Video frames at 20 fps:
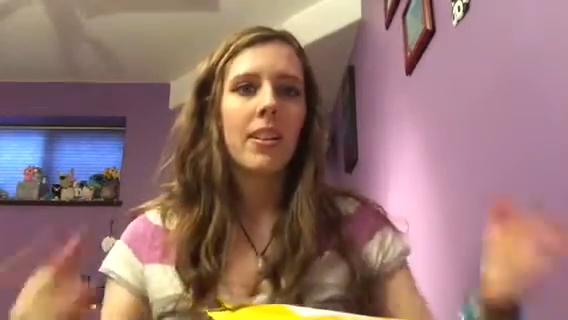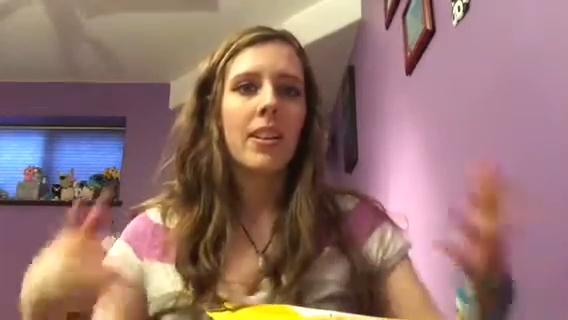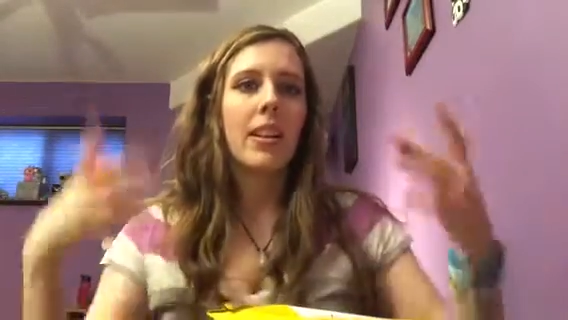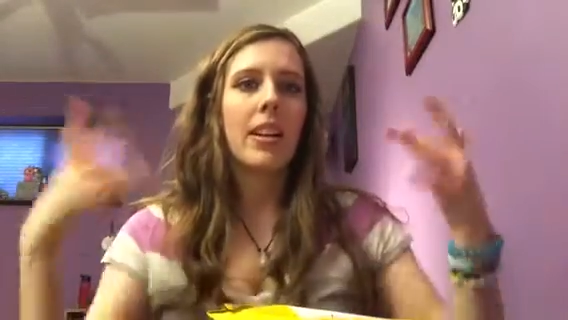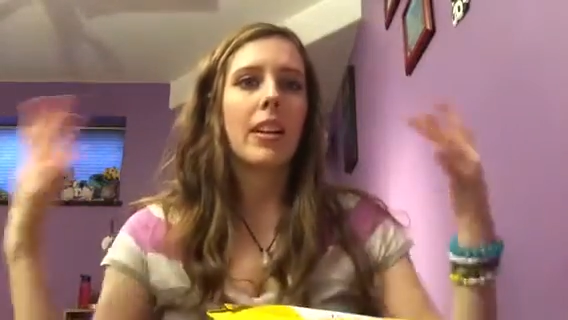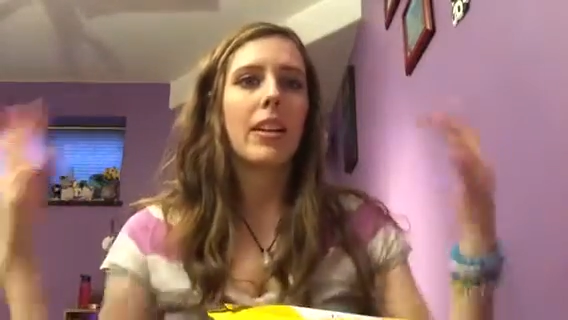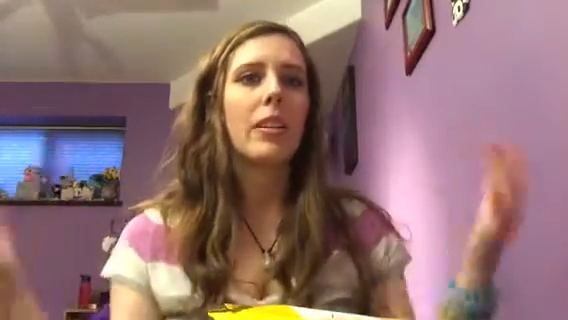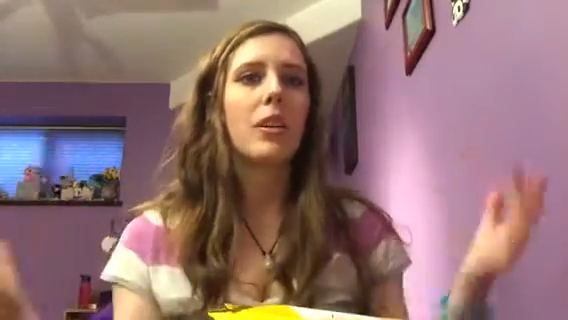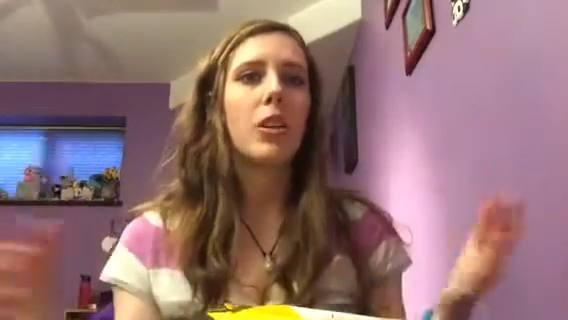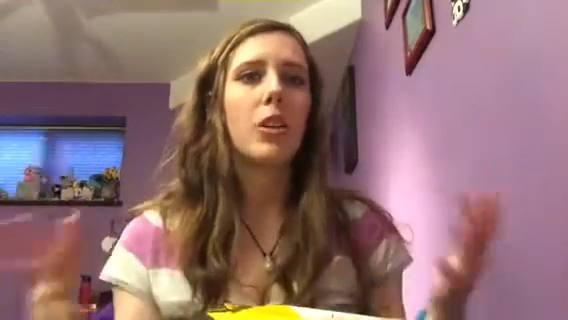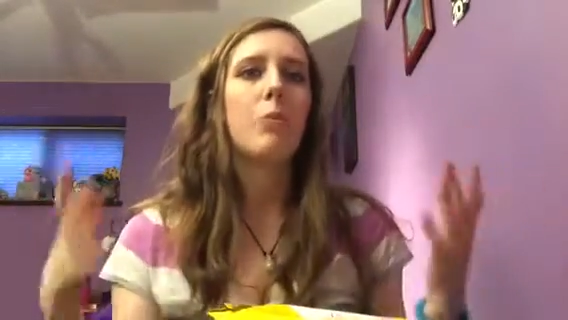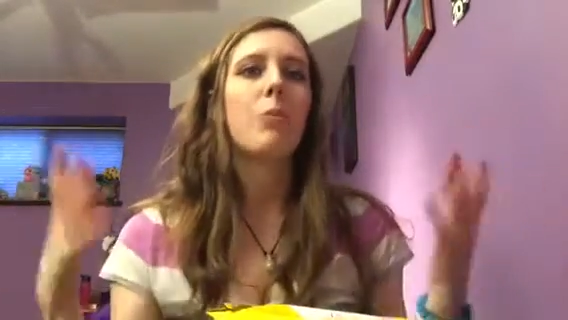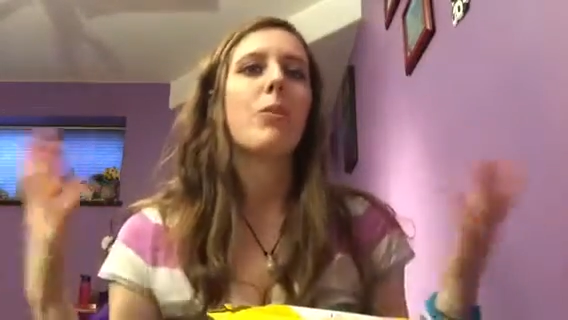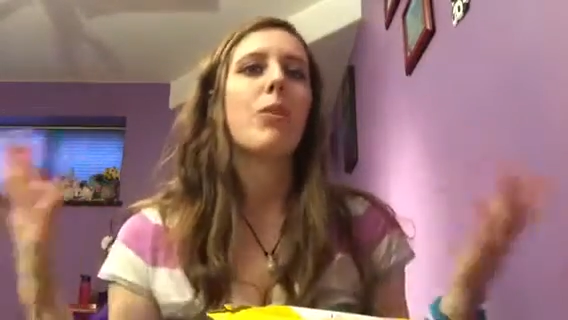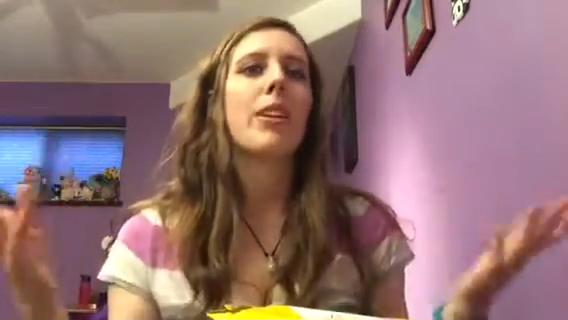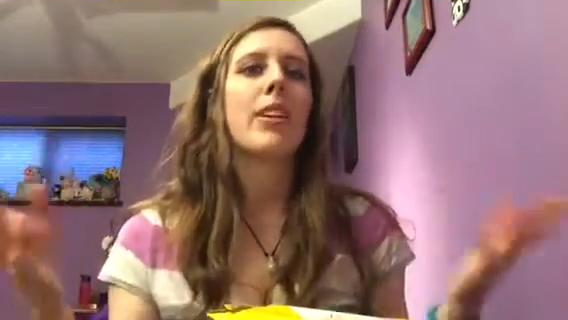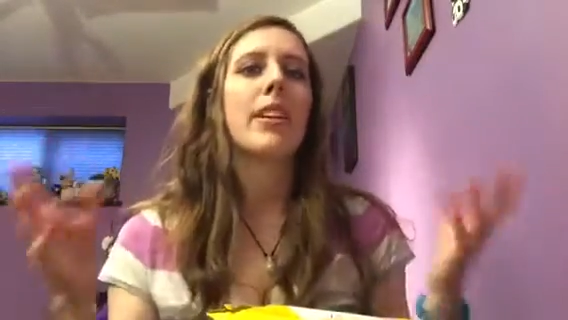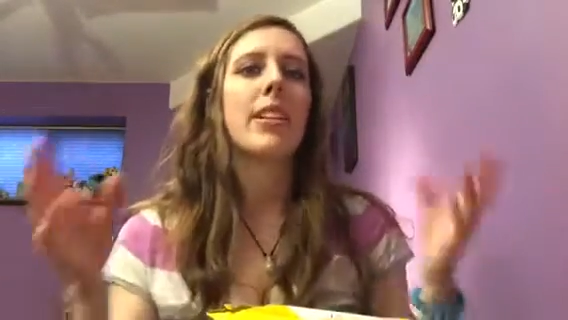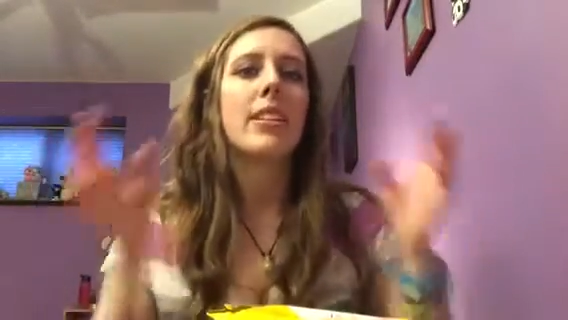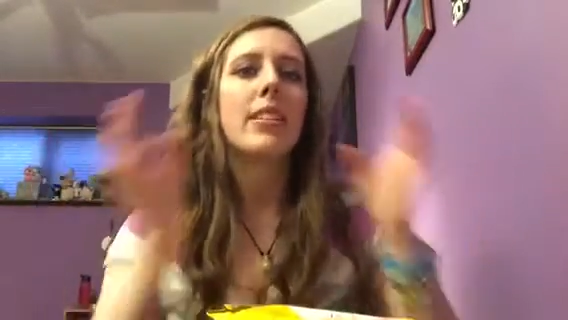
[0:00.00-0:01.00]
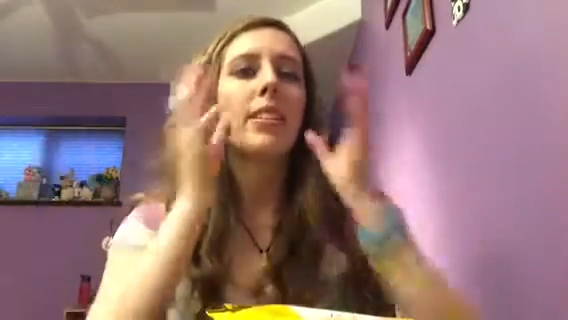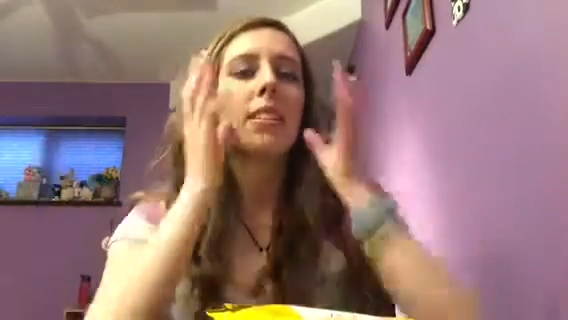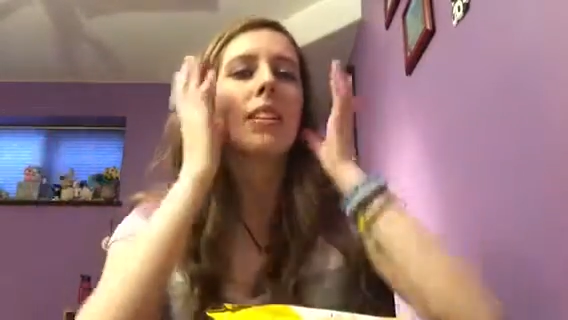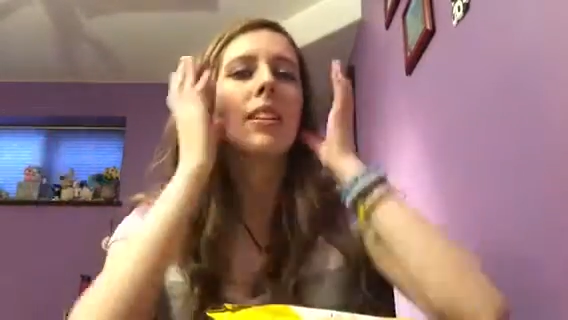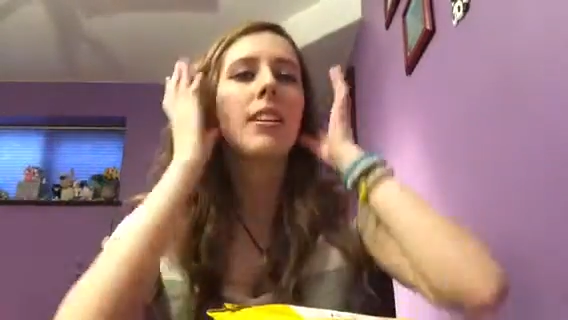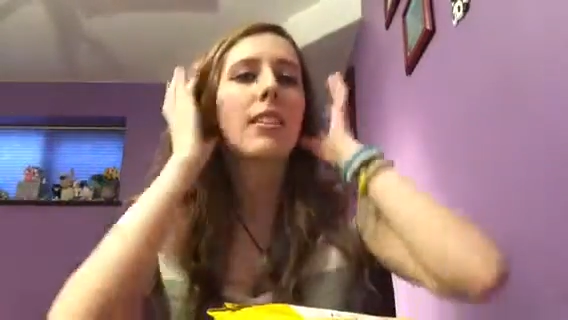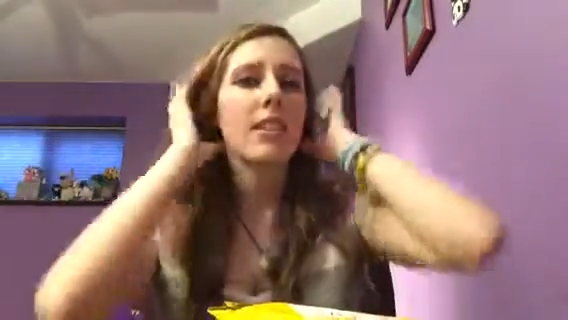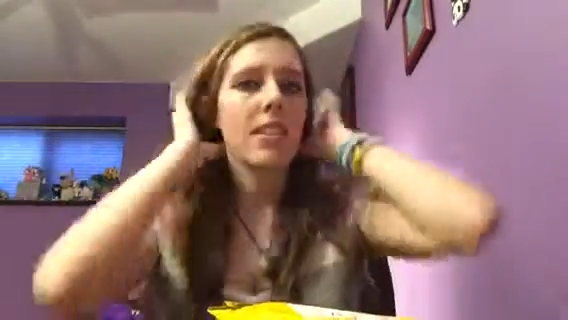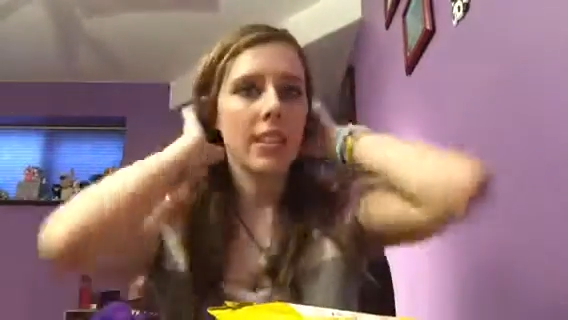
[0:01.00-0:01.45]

it accumulates and it's